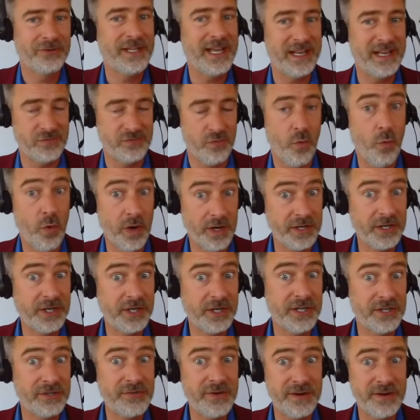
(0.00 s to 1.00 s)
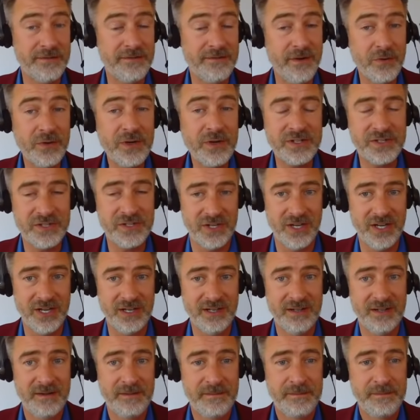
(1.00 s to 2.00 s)
only has one country to focus
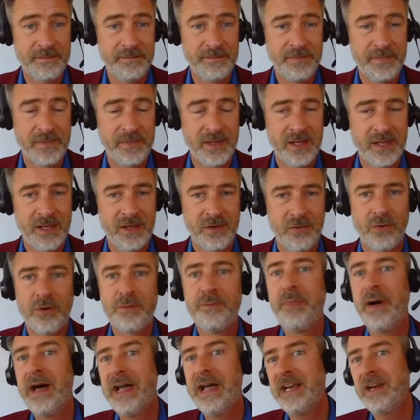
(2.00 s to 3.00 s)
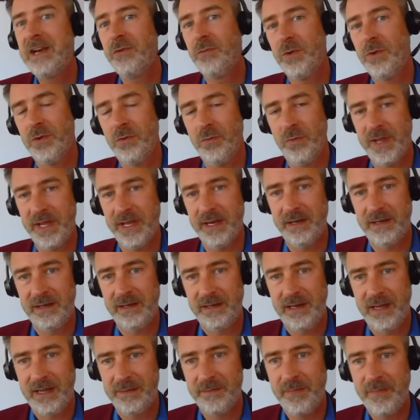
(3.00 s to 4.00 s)
on, or Biden will win.
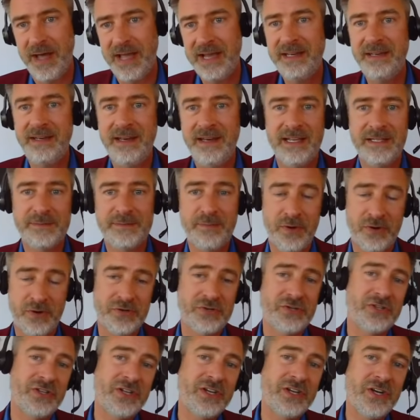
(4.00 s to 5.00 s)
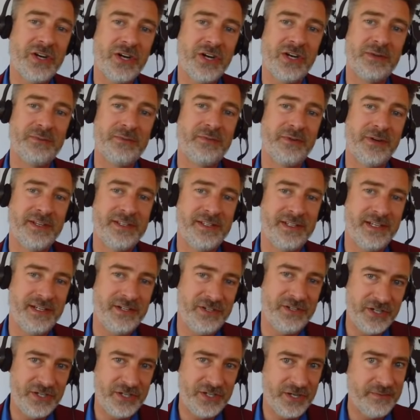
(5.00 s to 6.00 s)
And Biden has personally called
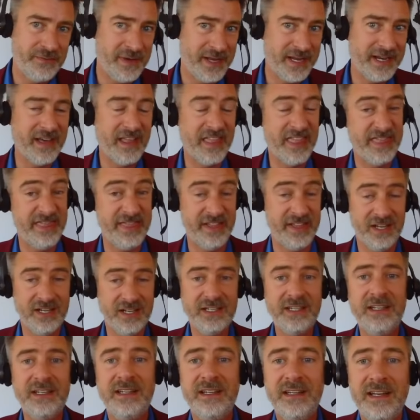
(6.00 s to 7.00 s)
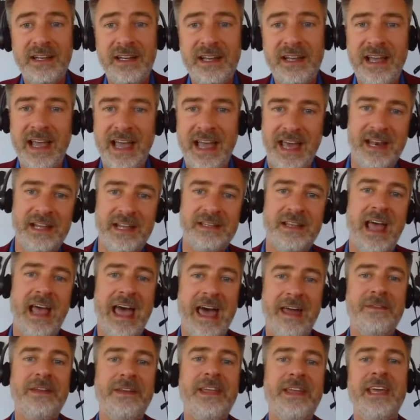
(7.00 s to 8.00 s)
President Xi Jinping a thug and has
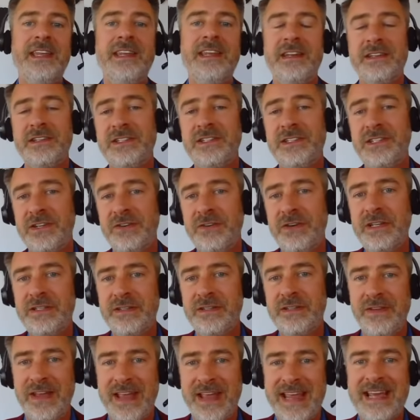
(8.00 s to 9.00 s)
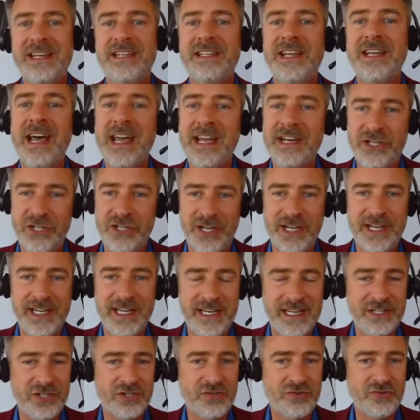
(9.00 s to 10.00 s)
advocated a series of anti
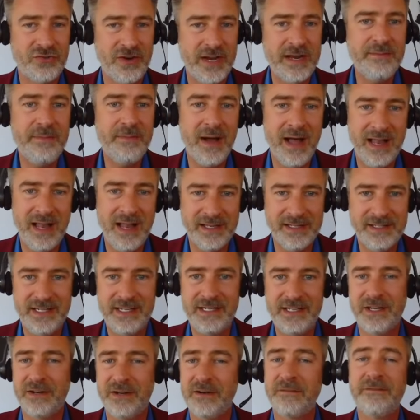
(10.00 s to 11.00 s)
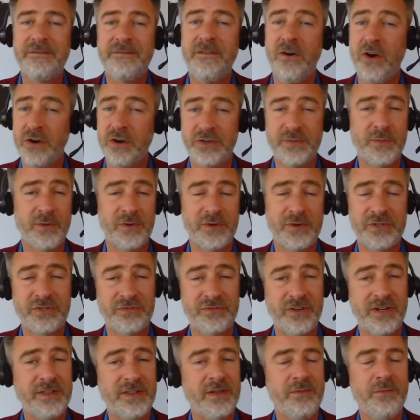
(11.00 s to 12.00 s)
Chinese trade policies that are far more
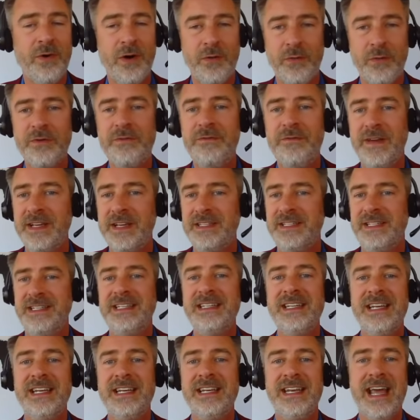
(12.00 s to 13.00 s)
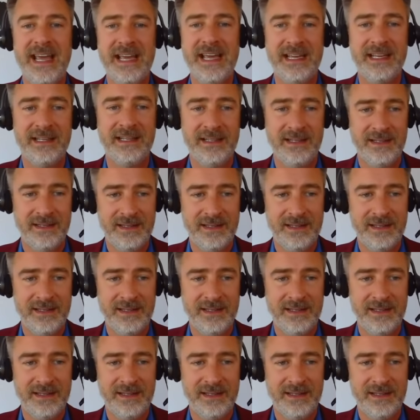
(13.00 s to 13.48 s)
strict than what we're facing today.